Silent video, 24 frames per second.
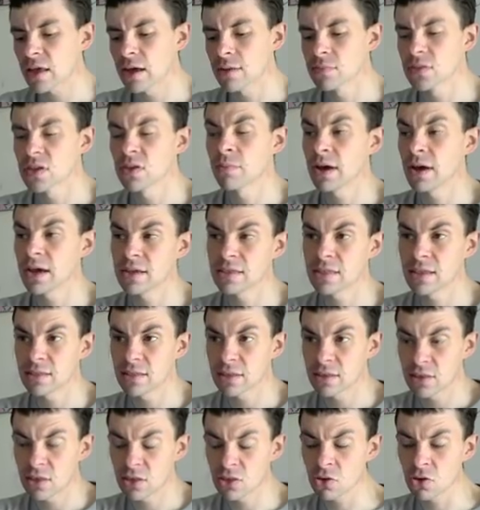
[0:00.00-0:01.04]
come to mind that
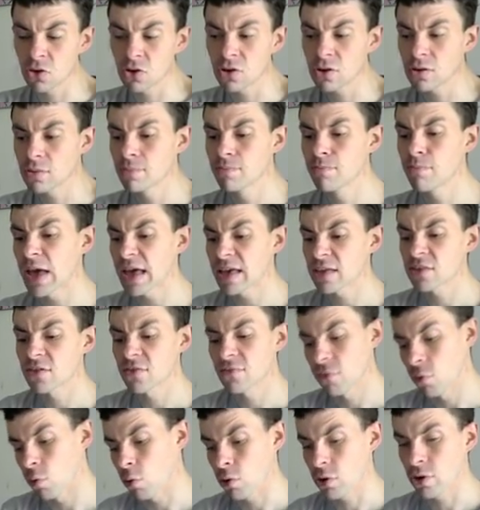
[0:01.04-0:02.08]
this is
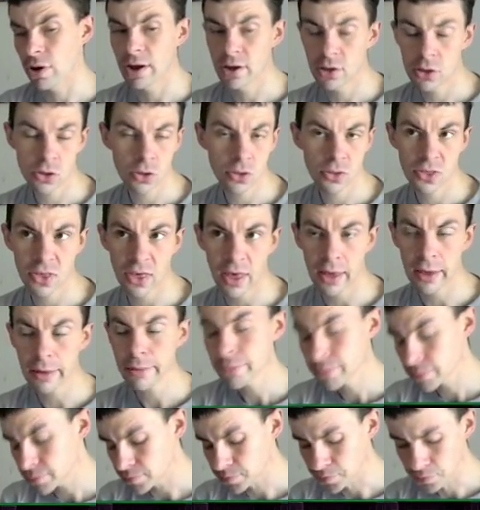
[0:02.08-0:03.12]
best for, I should say,
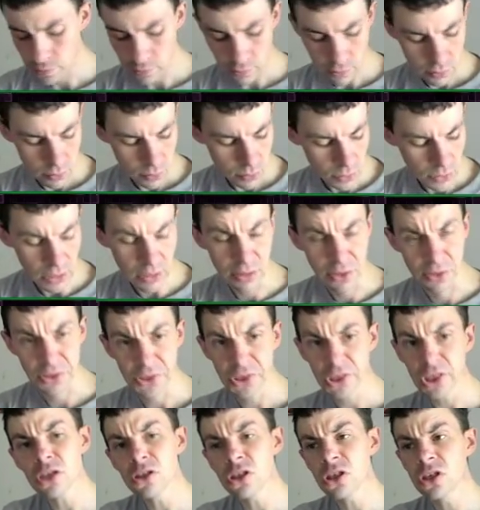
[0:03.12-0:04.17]

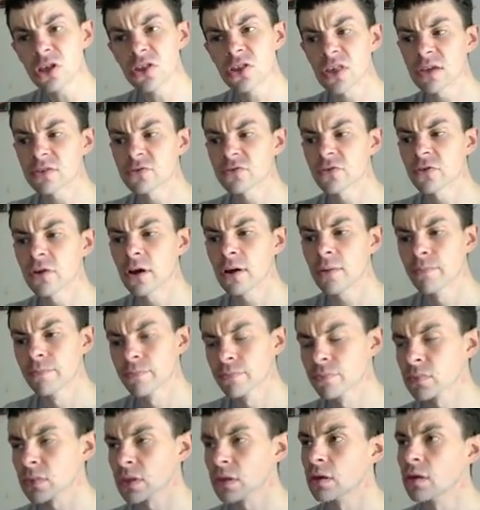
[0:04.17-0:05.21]
CG Citra,
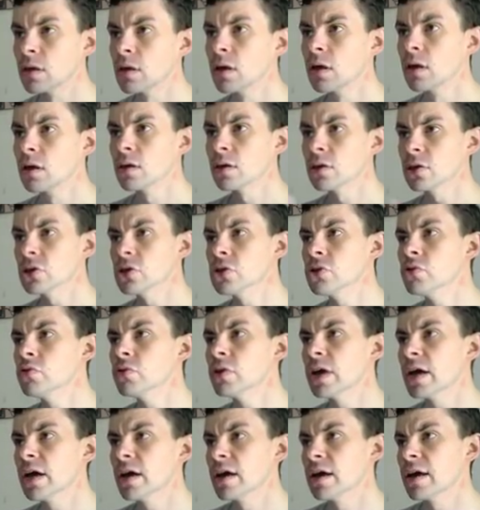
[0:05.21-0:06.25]

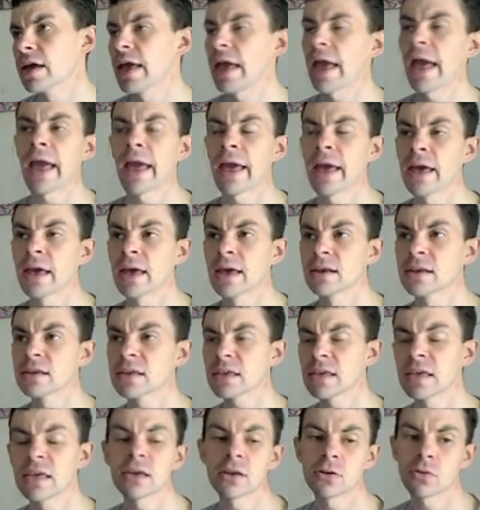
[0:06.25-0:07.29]
Yuna, and
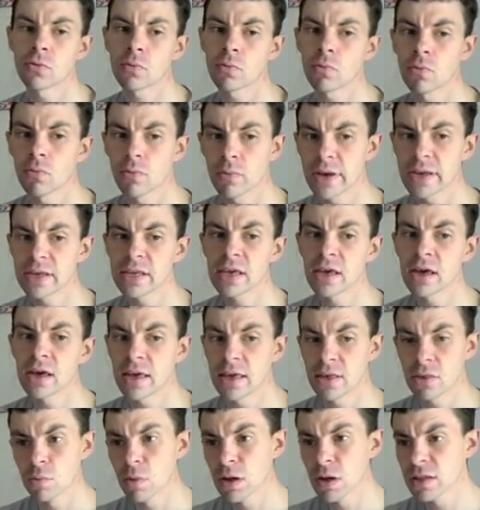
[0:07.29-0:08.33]
Kid
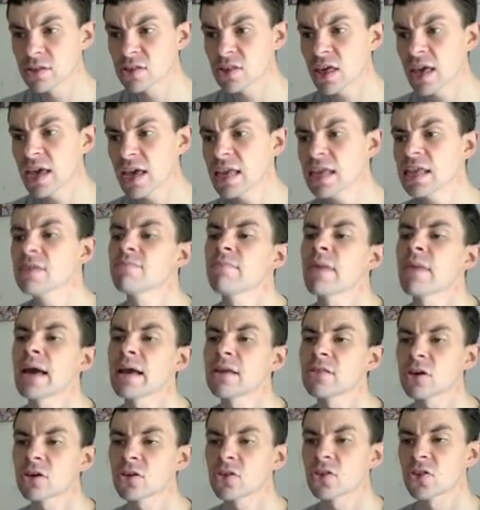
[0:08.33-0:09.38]
Rydia, as well as any
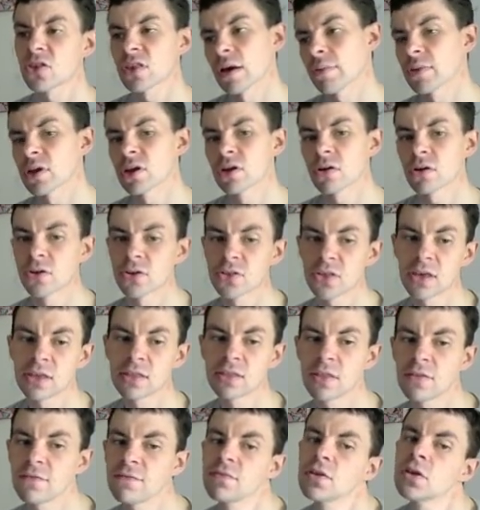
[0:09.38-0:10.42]
magic summoners
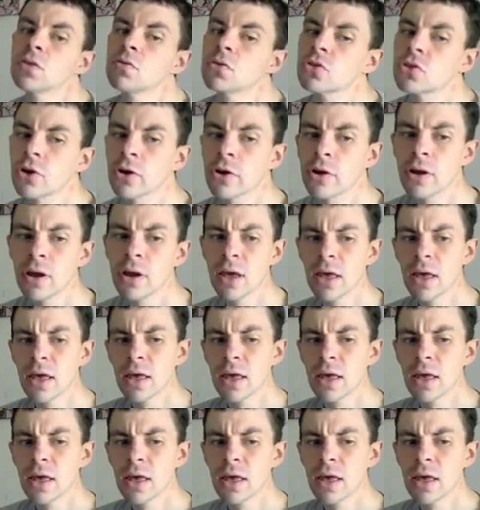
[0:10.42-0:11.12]
in the future.